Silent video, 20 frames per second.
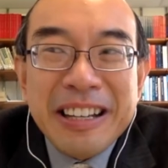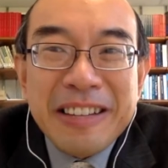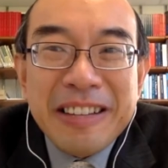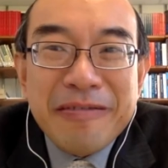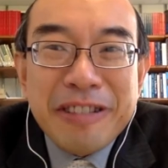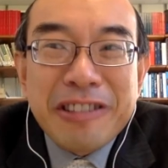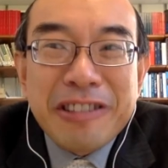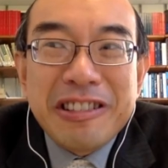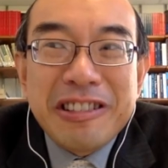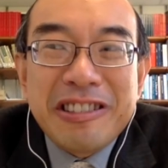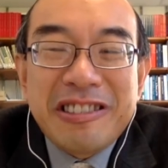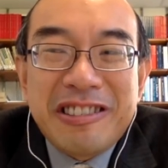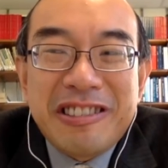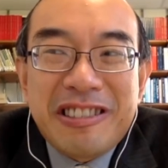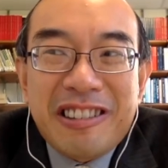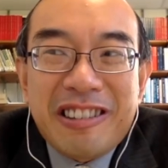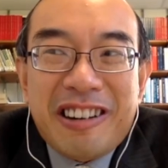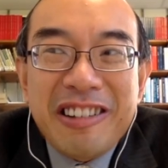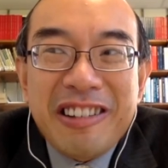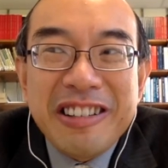we could
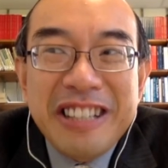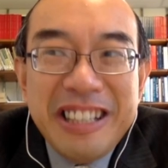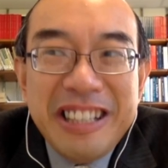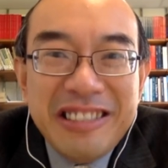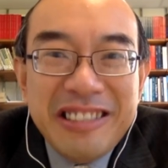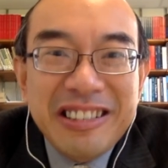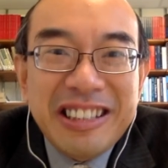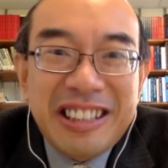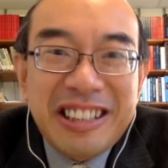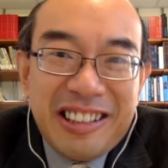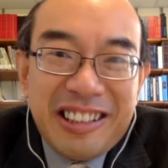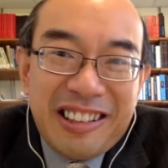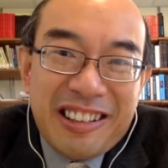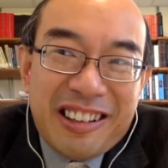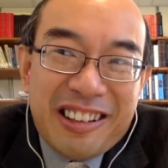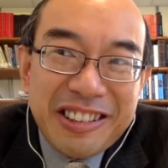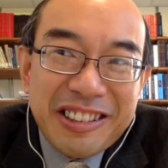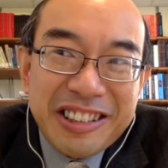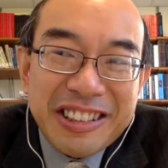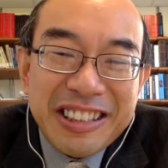draw new
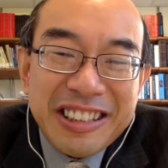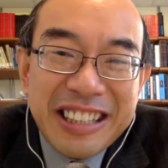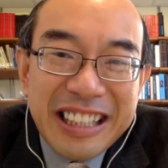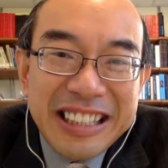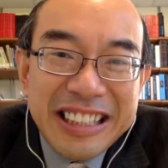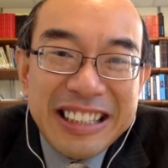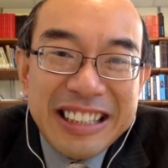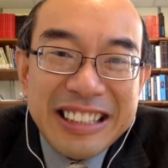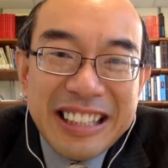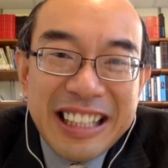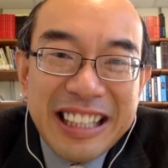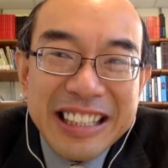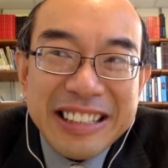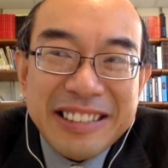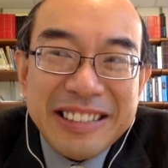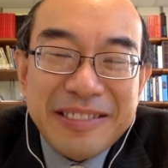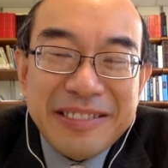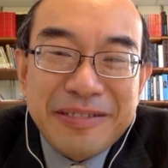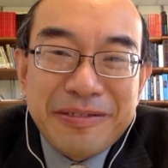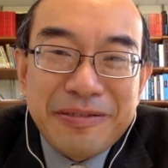theological
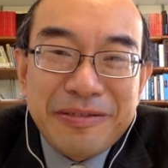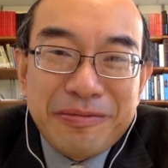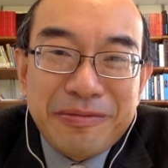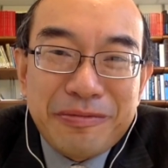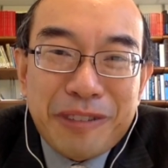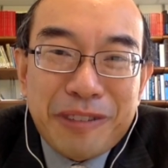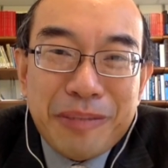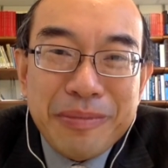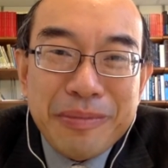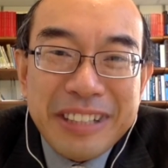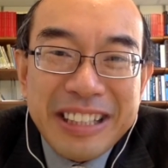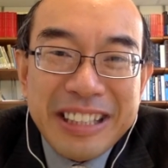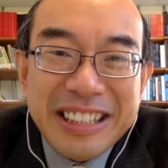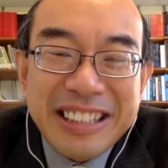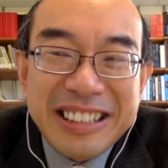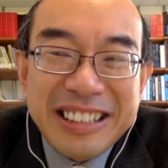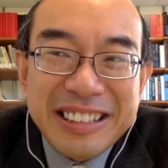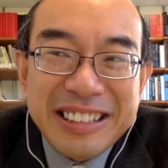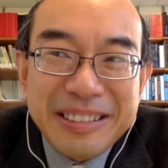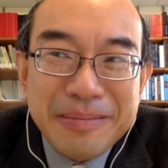insights from
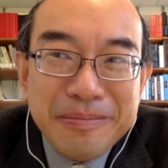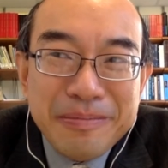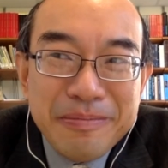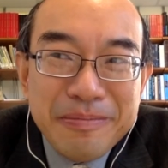these